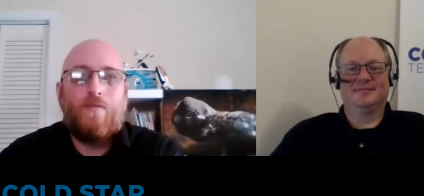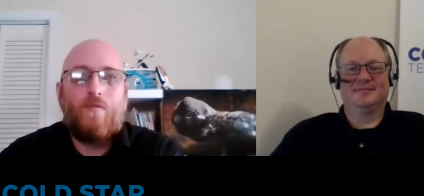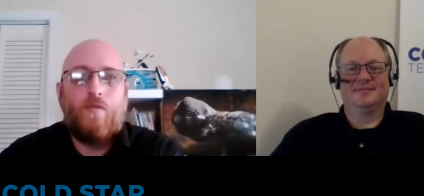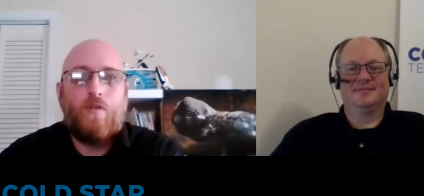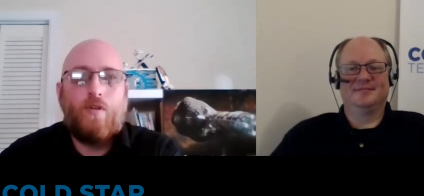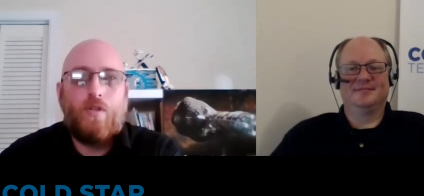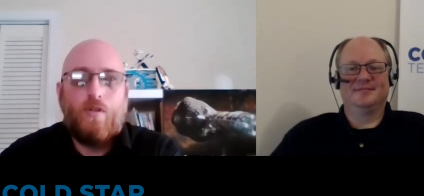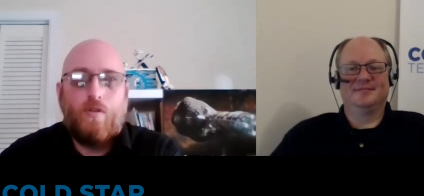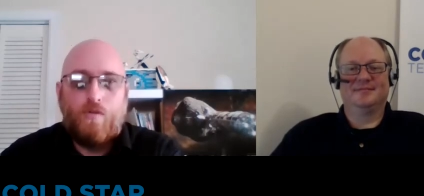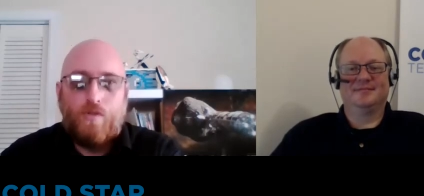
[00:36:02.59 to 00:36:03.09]
Speaker 1: of
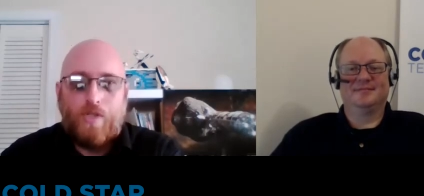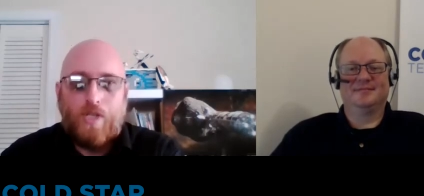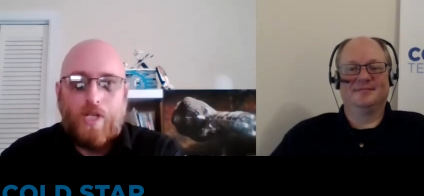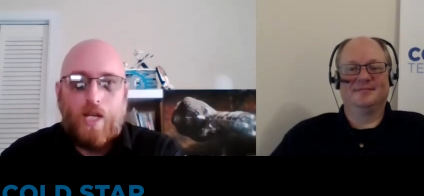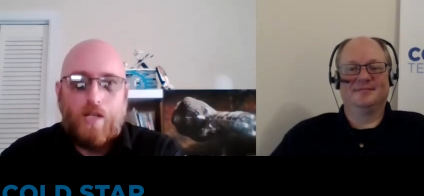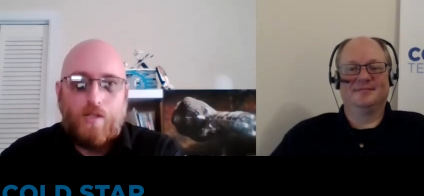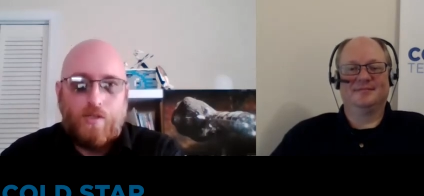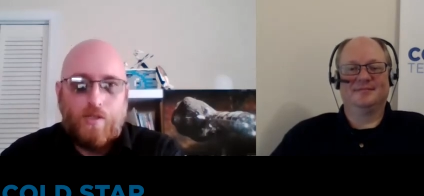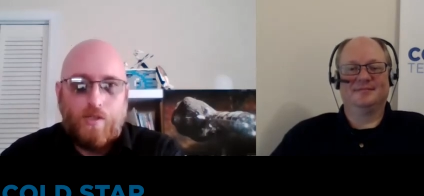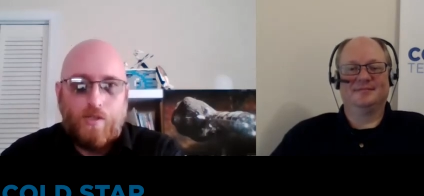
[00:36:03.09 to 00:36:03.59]
different use
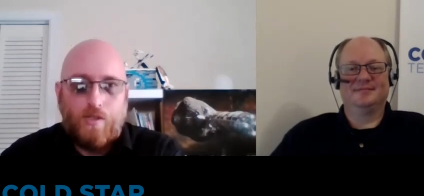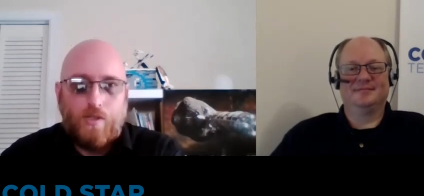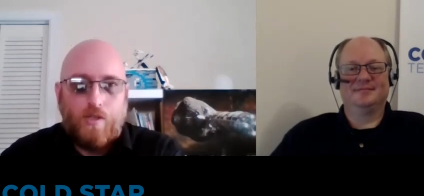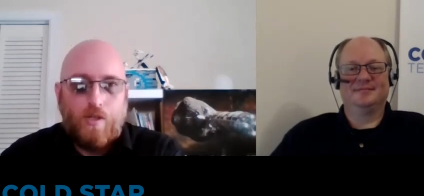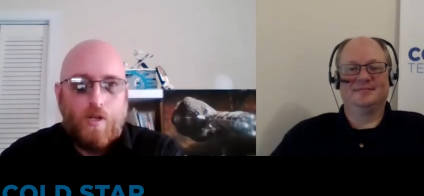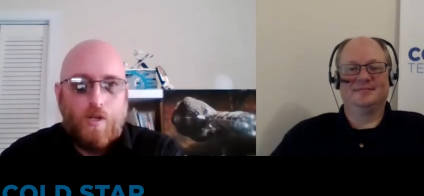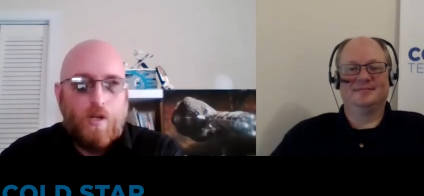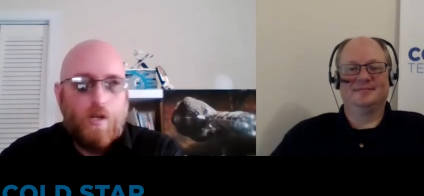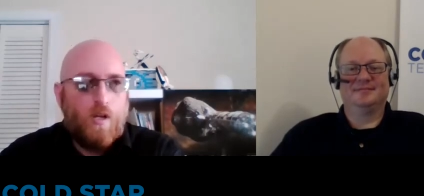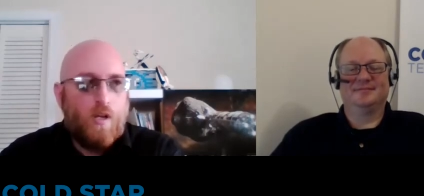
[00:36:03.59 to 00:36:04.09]
cases
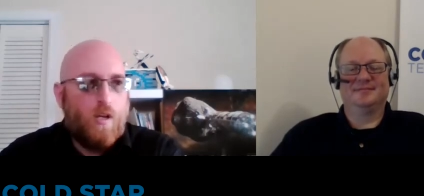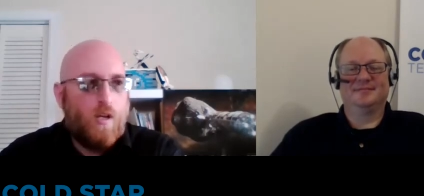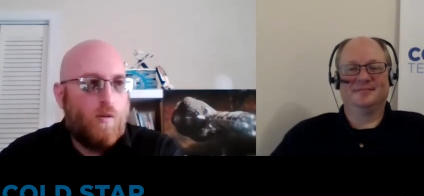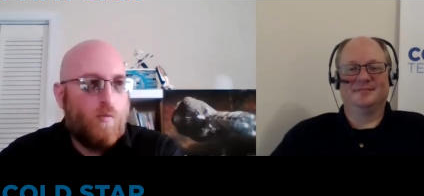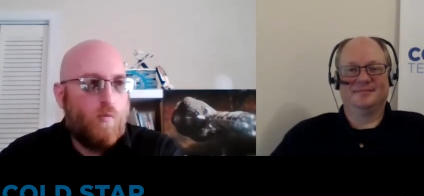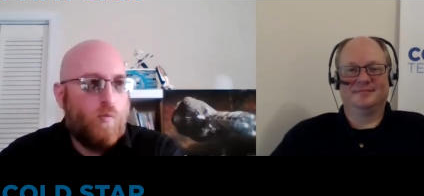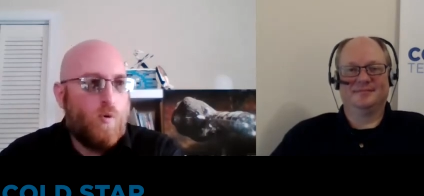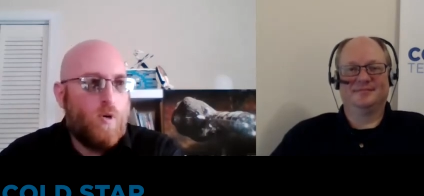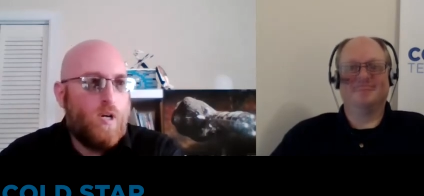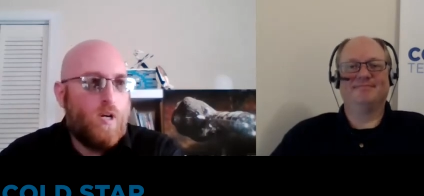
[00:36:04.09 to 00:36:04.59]

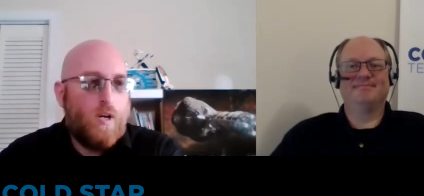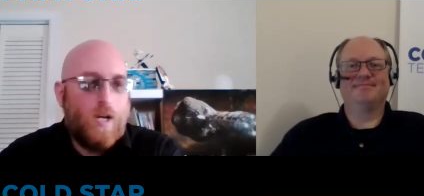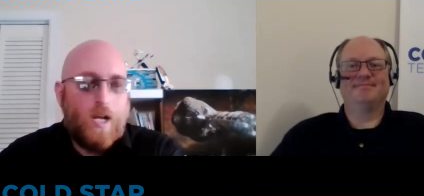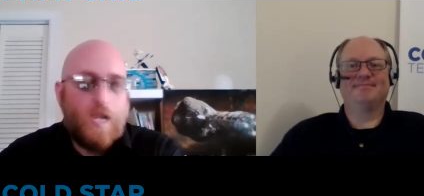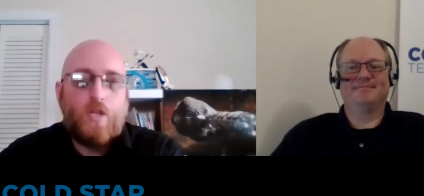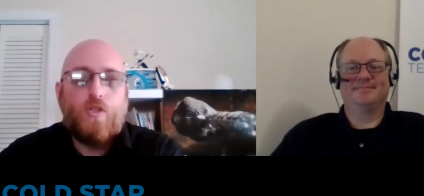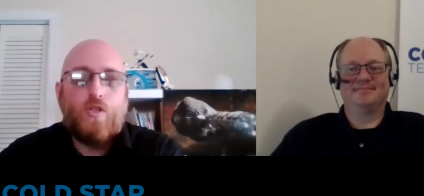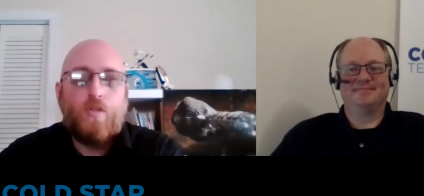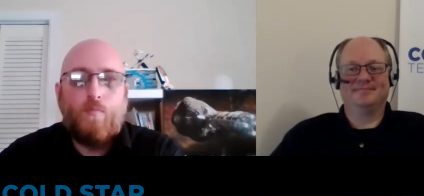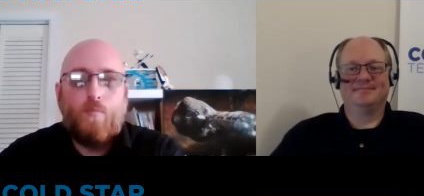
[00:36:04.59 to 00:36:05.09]
where
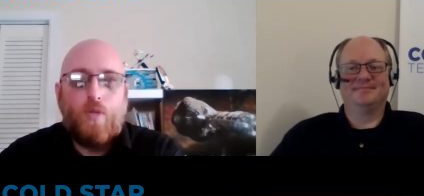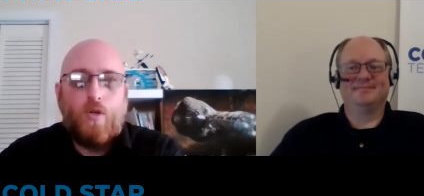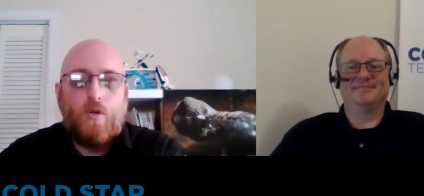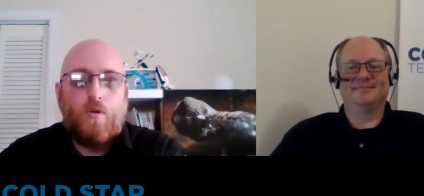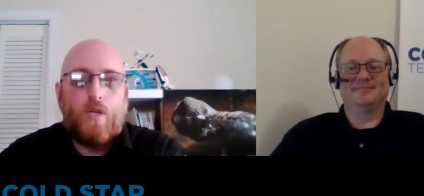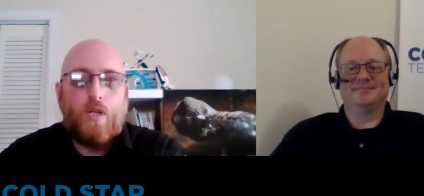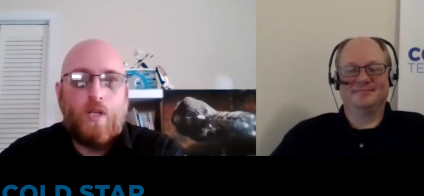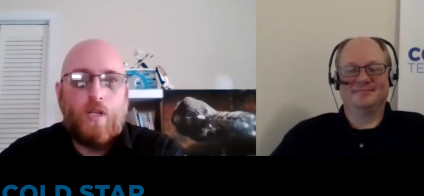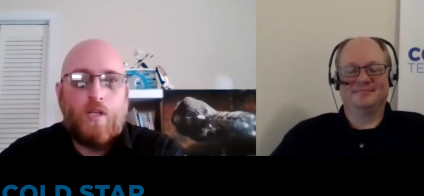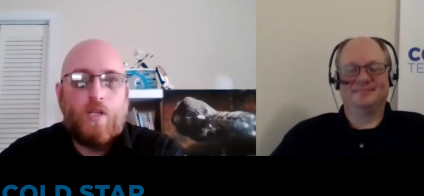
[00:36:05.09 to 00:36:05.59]
edge
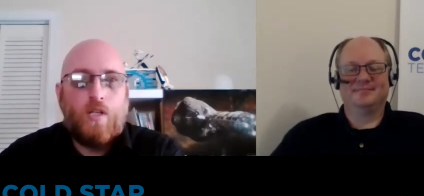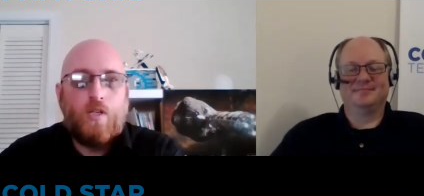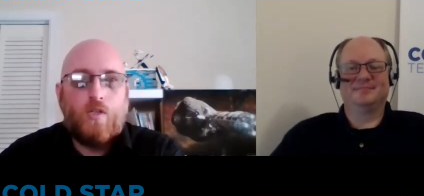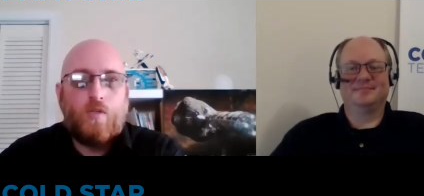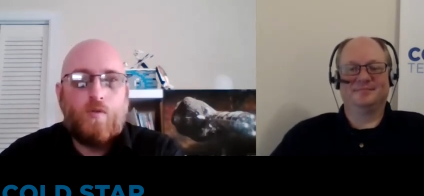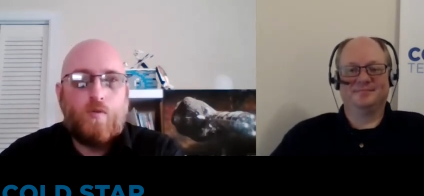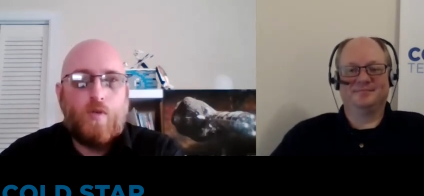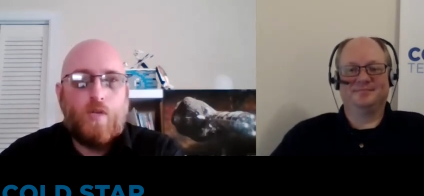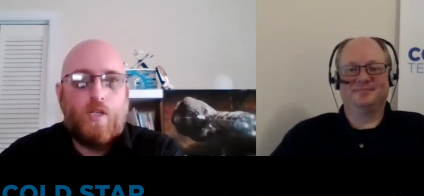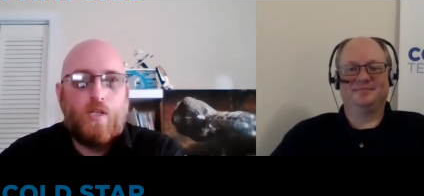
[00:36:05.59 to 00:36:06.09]
computing
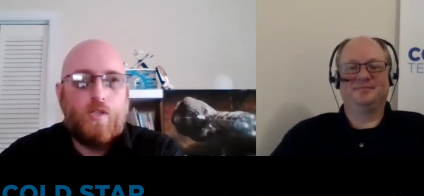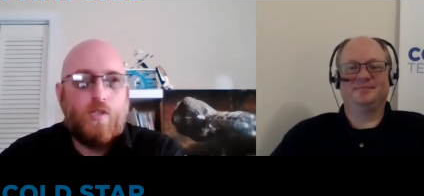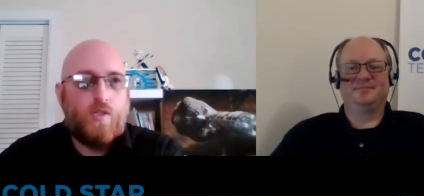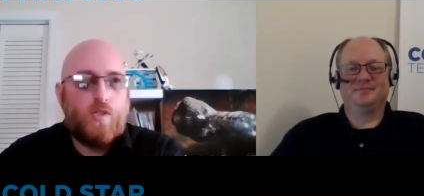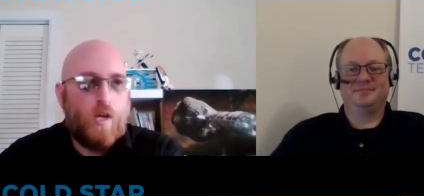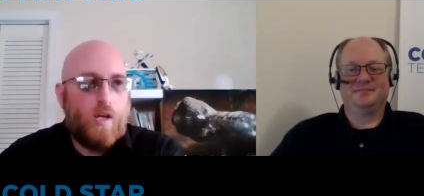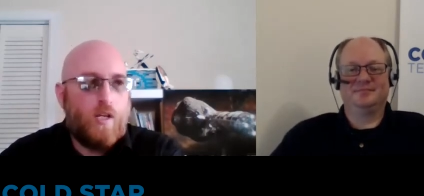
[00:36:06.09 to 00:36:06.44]
is is